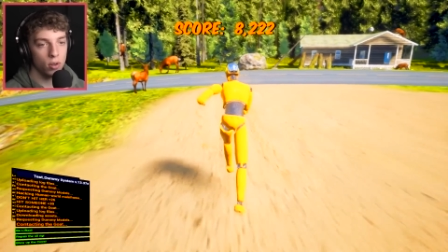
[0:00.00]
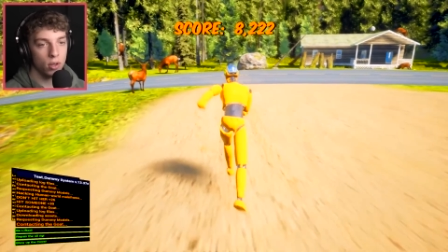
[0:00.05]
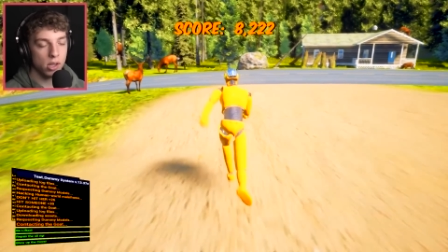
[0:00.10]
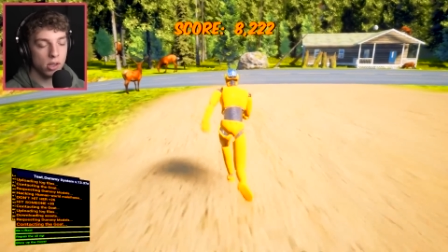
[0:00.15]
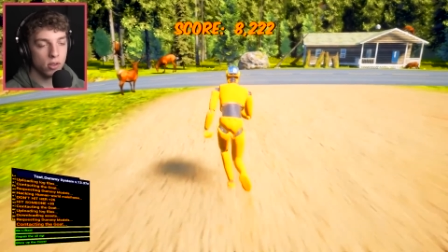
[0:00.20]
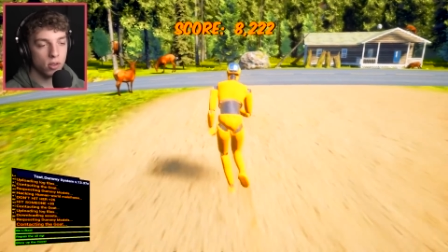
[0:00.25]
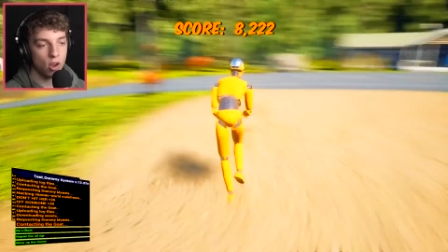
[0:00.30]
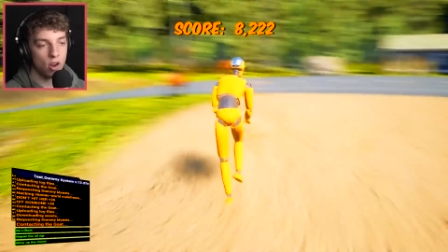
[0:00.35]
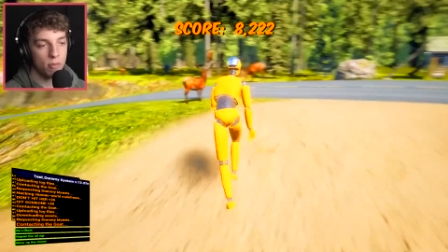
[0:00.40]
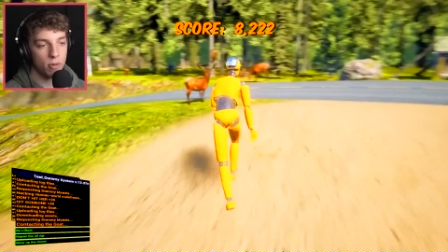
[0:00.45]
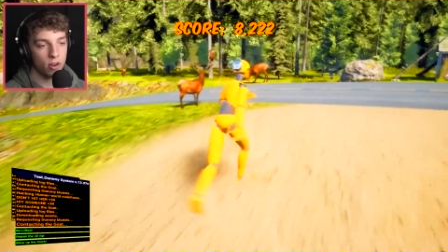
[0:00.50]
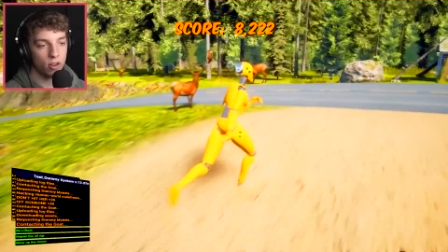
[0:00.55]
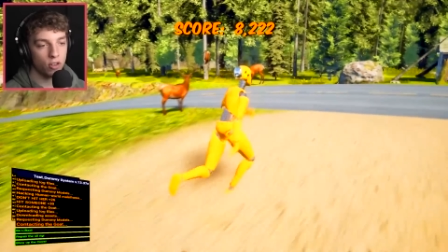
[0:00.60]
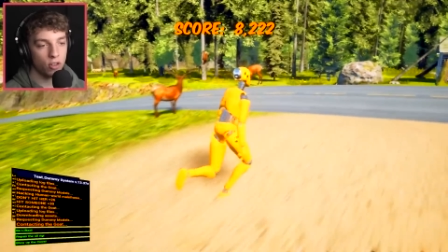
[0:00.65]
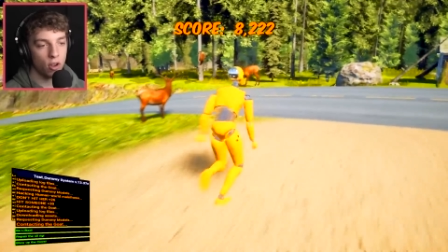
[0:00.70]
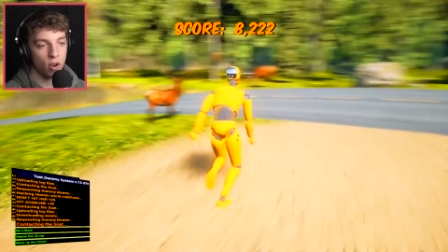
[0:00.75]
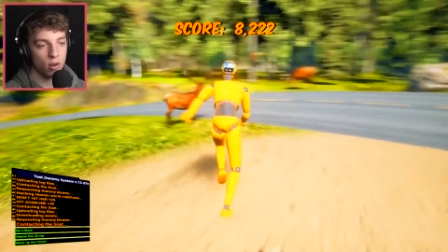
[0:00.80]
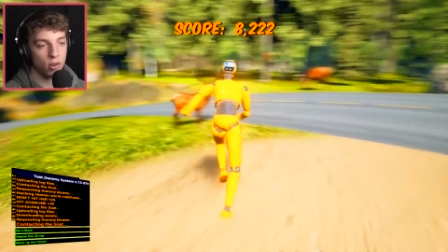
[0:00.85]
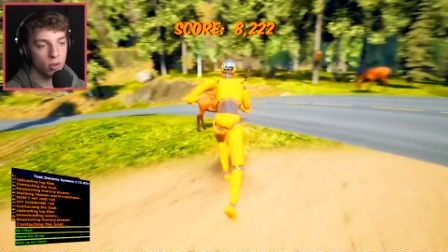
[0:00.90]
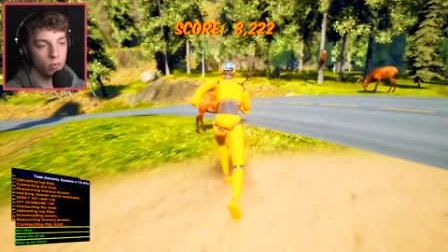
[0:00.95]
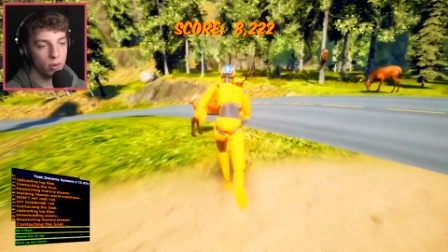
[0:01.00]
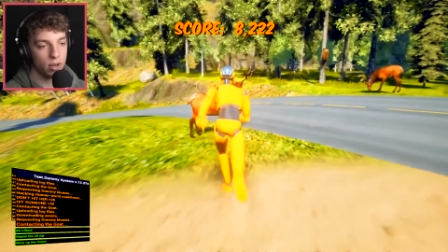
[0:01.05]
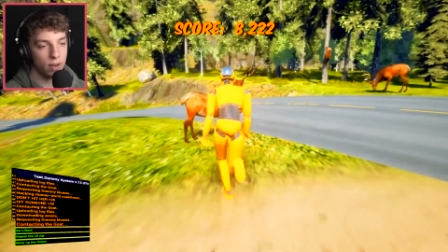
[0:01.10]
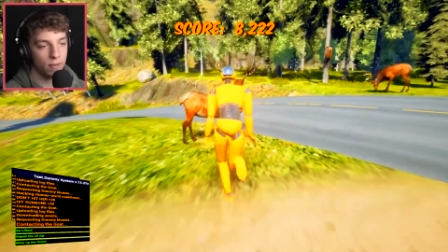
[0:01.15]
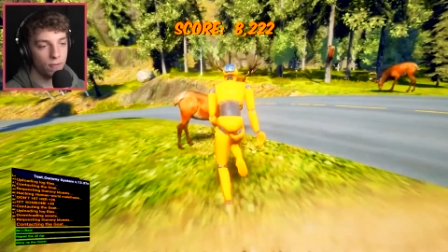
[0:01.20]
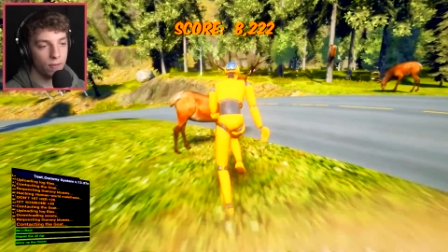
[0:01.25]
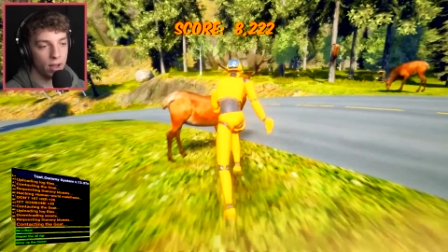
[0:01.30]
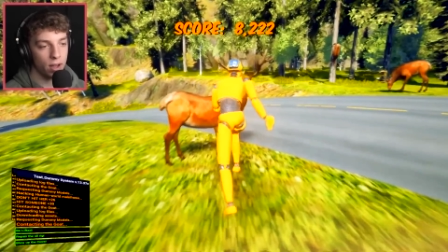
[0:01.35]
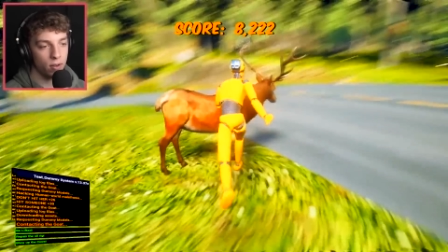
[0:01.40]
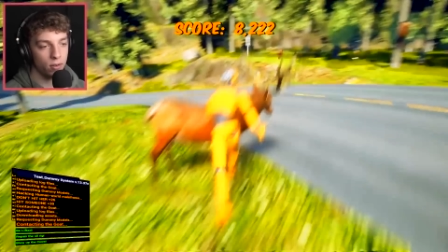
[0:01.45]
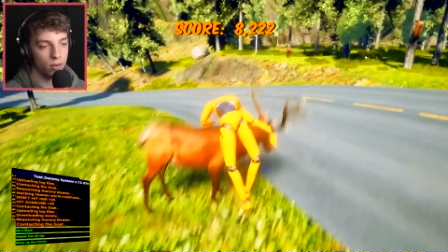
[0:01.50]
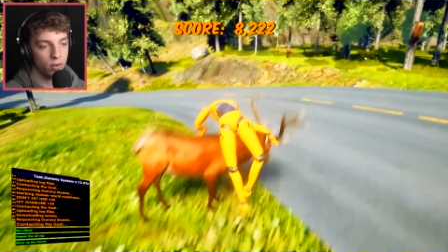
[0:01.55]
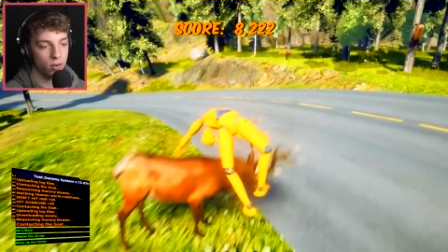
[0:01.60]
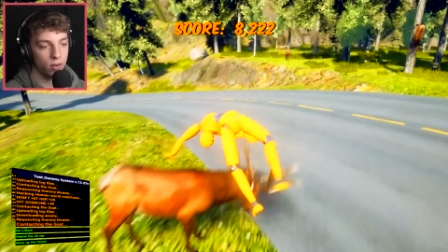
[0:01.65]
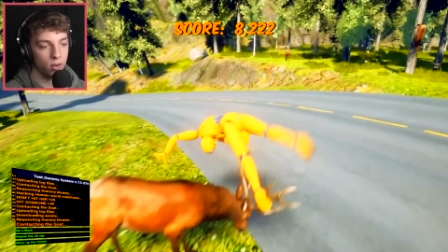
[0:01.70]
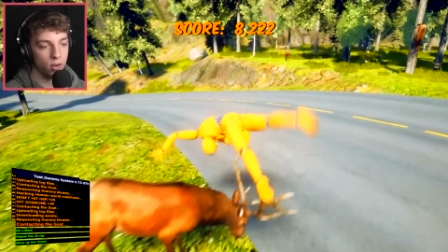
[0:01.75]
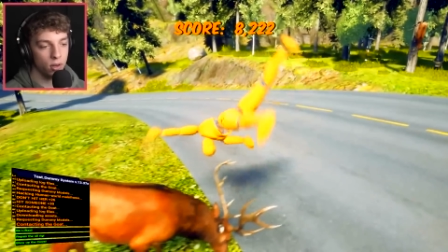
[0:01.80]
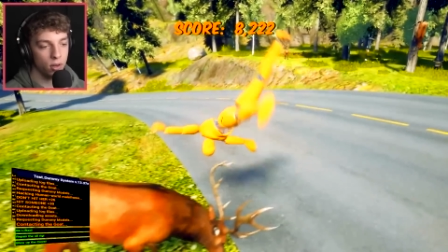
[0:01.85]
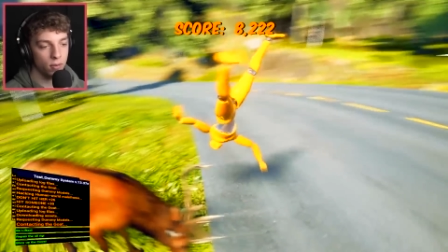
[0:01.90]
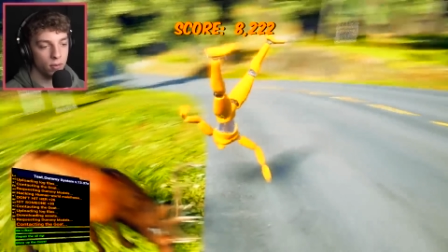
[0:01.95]
It's so much so that we have found...
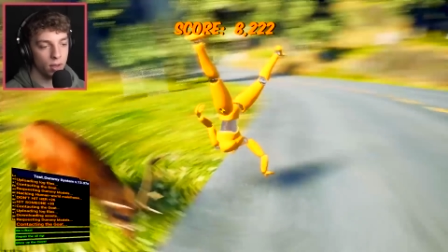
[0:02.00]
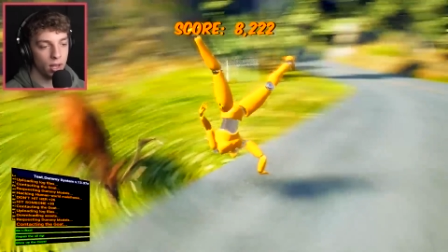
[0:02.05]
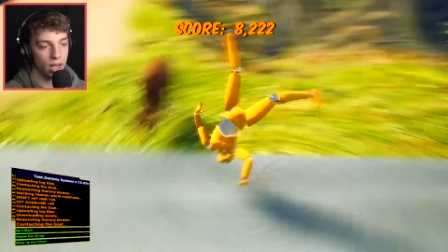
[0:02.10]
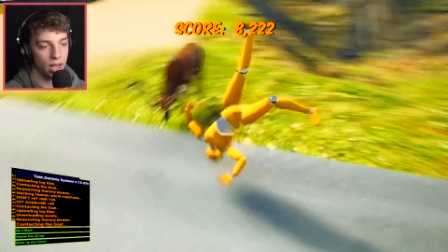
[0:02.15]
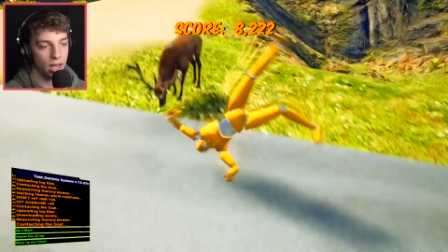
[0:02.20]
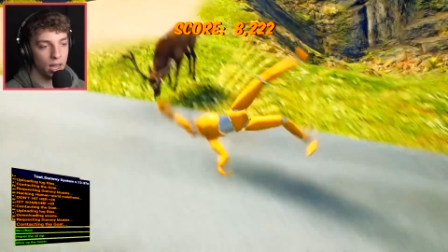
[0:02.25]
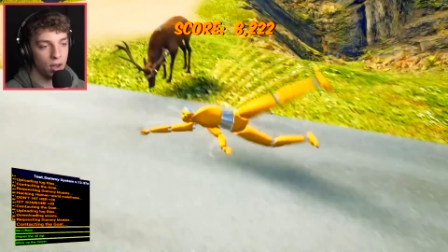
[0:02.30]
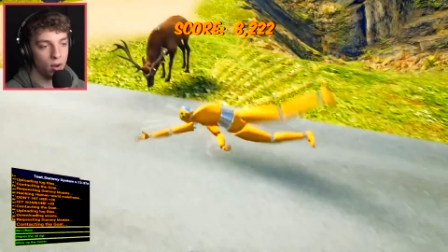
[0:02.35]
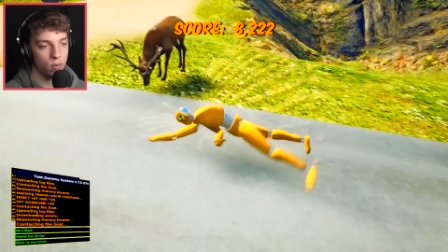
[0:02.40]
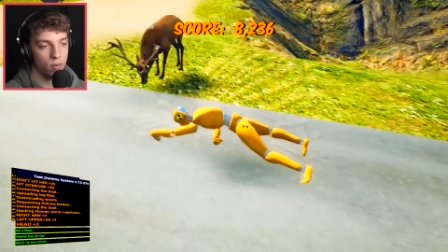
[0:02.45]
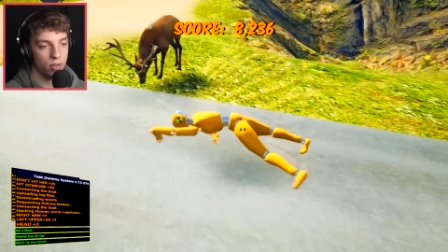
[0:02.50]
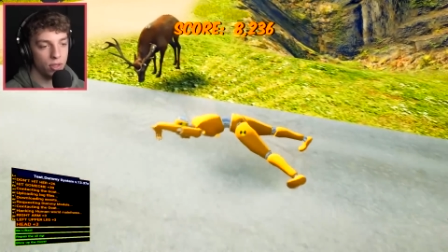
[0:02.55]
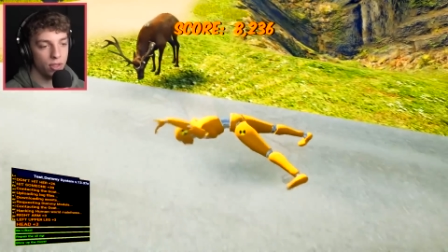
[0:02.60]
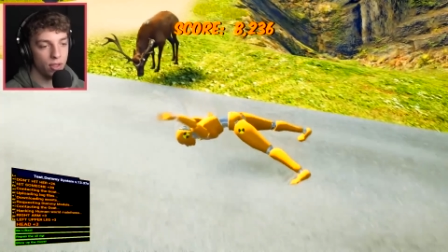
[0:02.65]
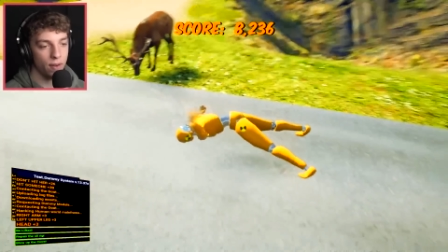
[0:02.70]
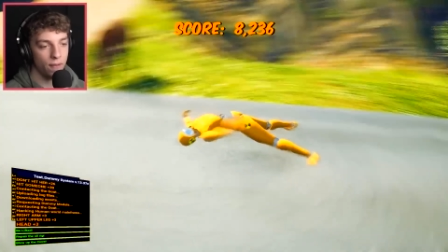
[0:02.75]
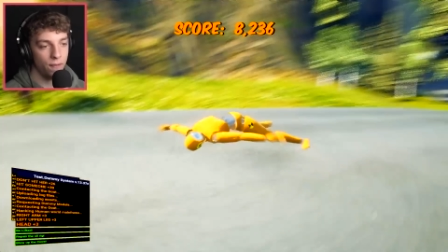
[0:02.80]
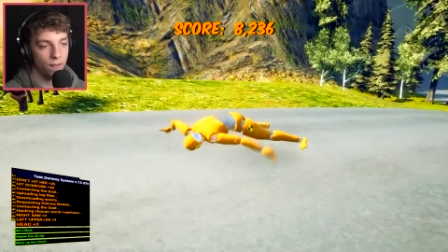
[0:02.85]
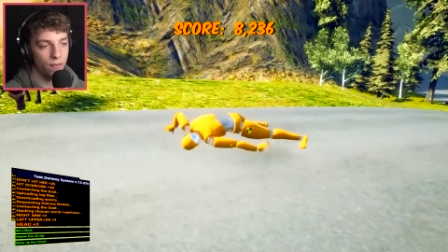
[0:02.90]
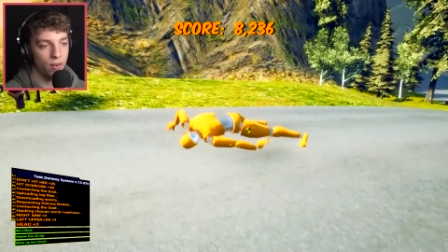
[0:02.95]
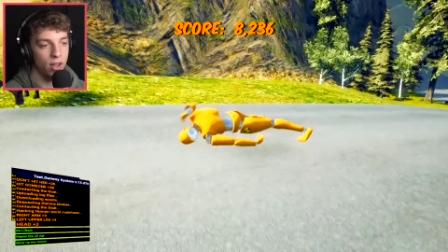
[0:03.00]
Ow, what the